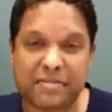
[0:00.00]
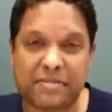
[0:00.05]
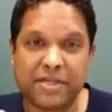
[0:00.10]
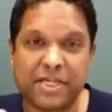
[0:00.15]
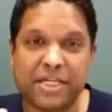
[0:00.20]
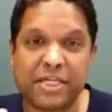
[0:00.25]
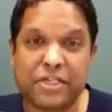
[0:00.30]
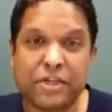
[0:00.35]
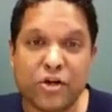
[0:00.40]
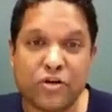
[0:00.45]

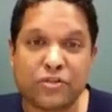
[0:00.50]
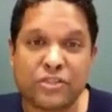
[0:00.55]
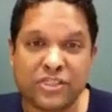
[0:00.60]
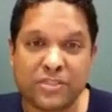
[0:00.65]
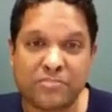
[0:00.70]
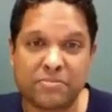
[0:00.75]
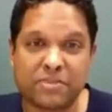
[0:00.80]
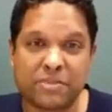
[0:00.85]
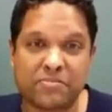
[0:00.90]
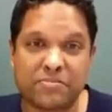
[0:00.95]
meaning no
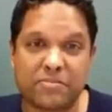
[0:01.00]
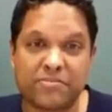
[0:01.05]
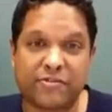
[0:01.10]
symptoms,